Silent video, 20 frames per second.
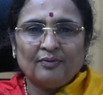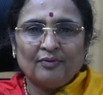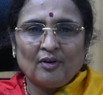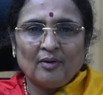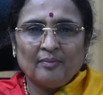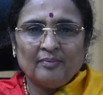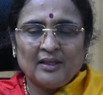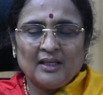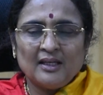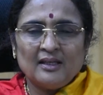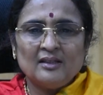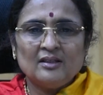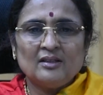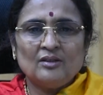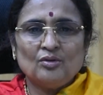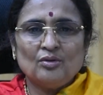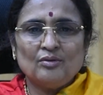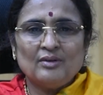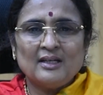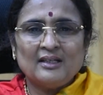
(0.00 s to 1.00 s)
from
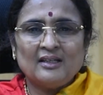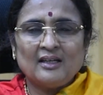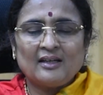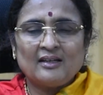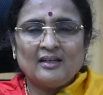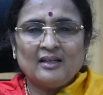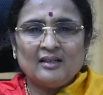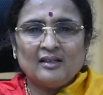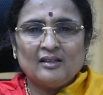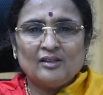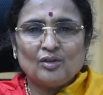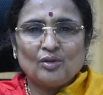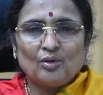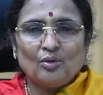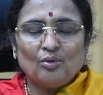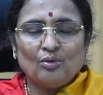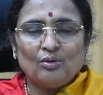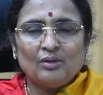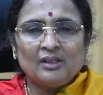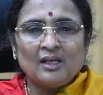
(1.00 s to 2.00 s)
these junior technical
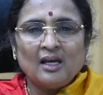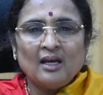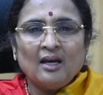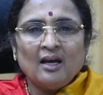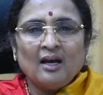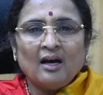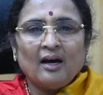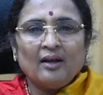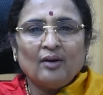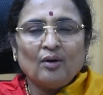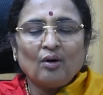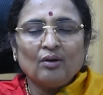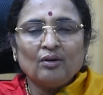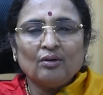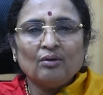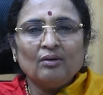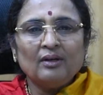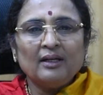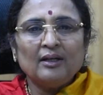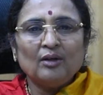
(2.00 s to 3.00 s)
schools are not
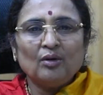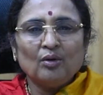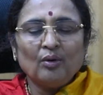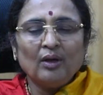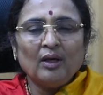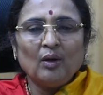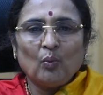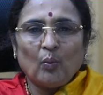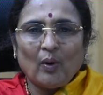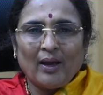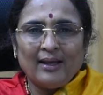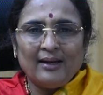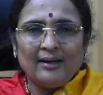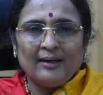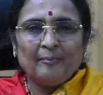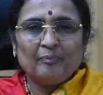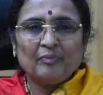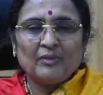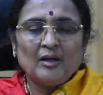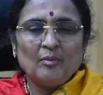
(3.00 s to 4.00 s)
only doing
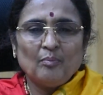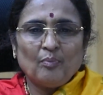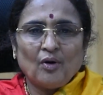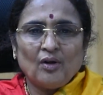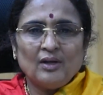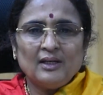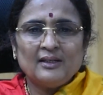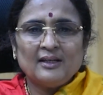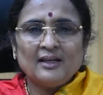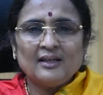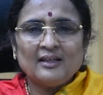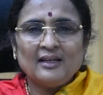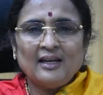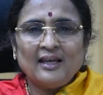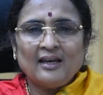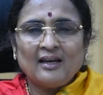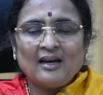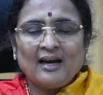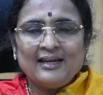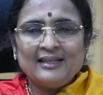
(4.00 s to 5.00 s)
well in
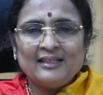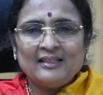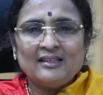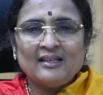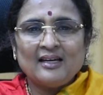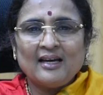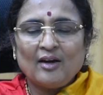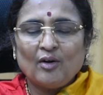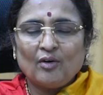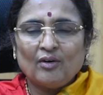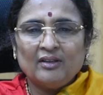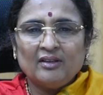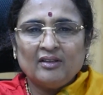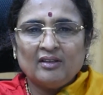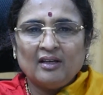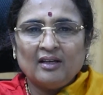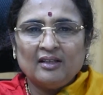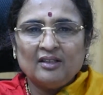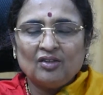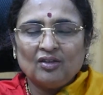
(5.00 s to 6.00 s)
polytechnic, ITI or
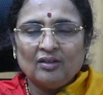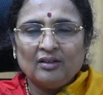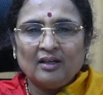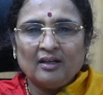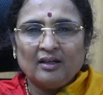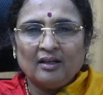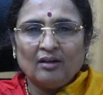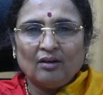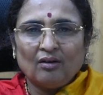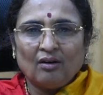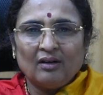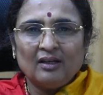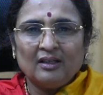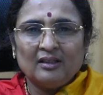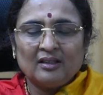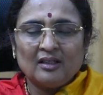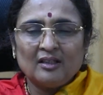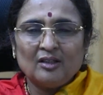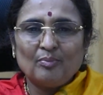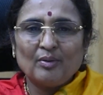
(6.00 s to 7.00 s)
in engineering
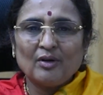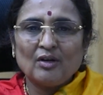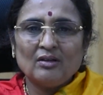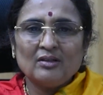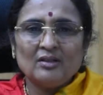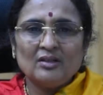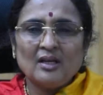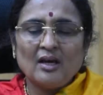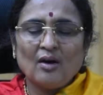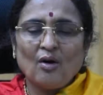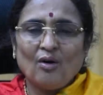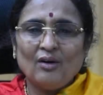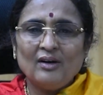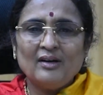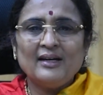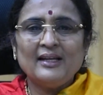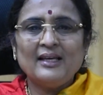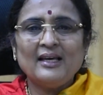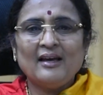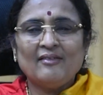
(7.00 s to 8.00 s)
colleges, because they
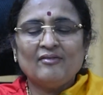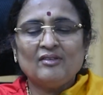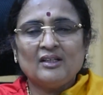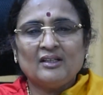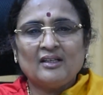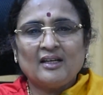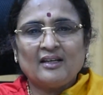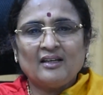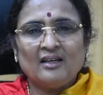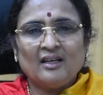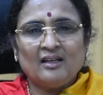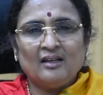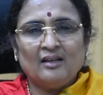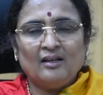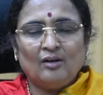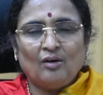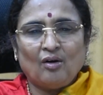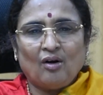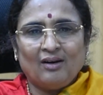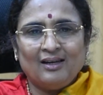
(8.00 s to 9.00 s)
already have the
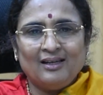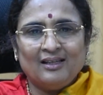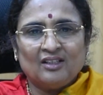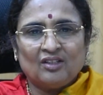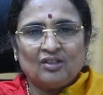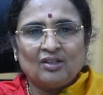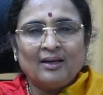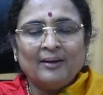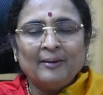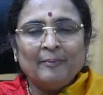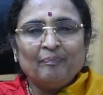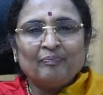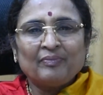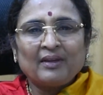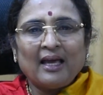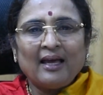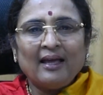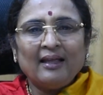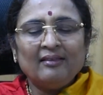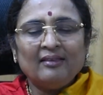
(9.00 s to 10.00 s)
technical knowledge.
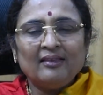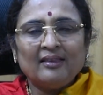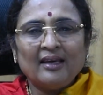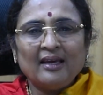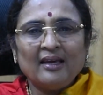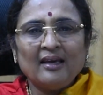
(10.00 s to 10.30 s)
And